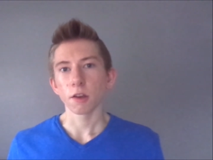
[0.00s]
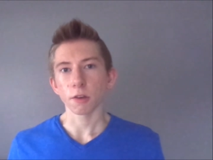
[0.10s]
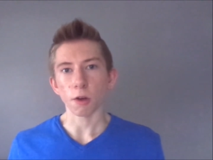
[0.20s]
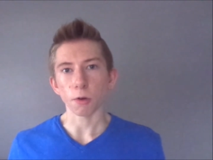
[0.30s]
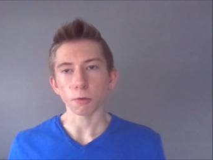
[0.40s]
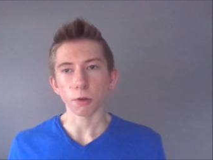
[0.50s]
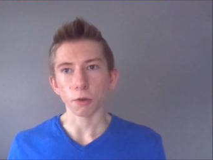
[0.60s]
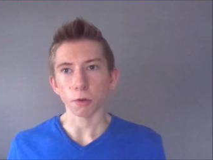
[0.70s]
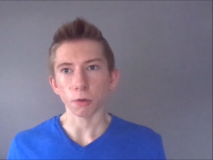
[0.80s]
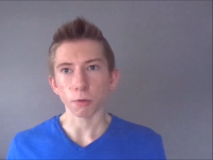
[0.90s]
go
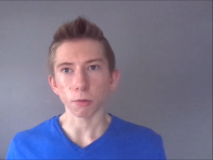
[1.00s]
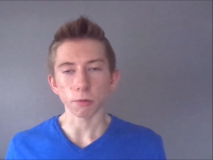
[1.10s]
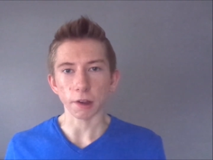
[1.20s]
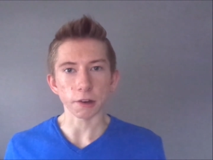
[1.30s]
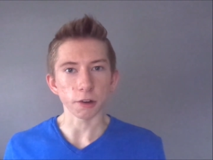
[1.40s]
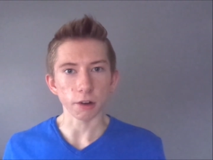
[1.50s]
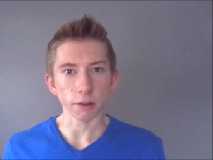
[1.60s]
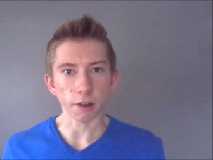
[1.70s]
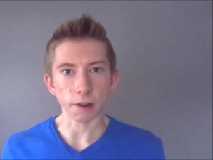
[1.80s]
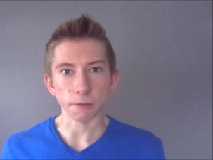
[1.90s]
to later in
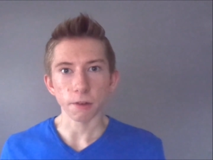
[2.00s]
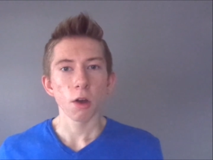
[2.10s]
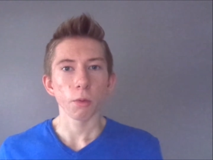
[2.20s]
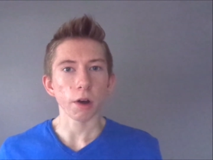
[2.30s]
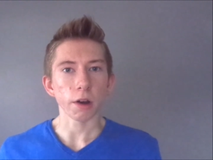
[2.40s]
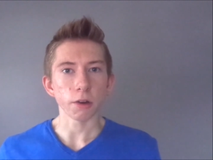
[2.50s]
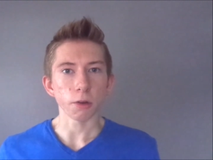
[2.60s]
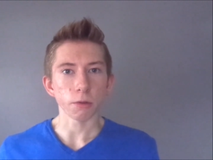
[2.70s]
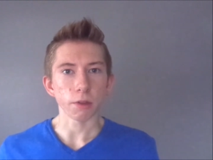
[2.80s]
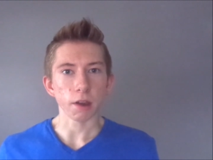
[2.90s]
life where I knew
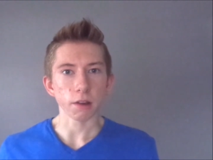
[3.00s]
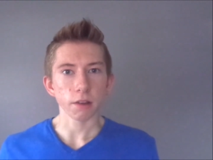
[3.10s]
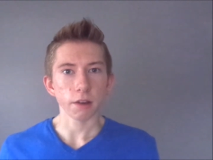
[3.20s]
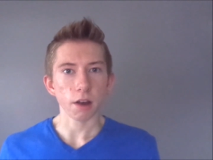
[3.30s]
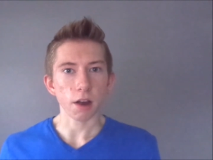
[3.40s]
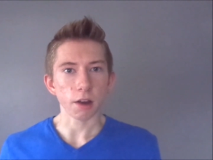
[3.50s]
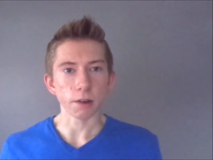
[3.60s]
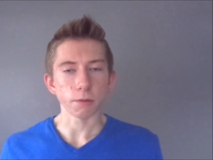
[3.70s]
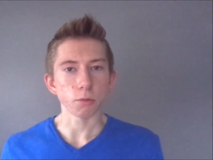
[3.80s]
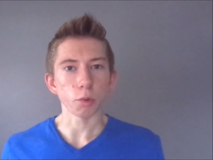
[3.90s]
that I
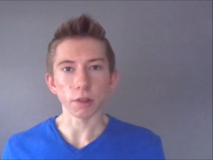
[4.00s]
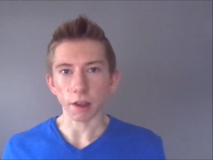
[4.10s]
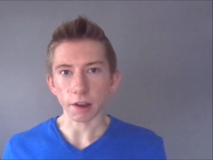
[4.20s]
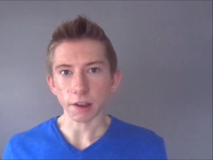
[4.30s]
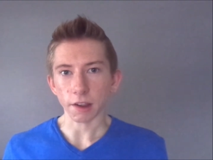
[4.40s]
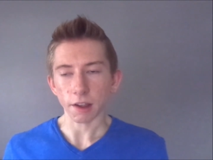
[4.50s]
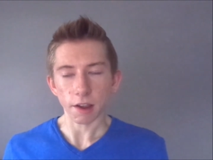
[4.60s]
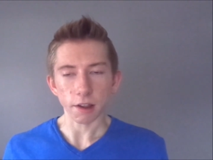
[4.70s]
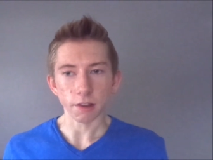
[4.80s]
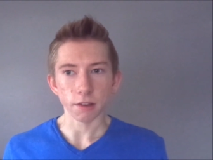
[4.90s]
would like it
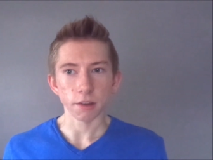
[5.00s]
and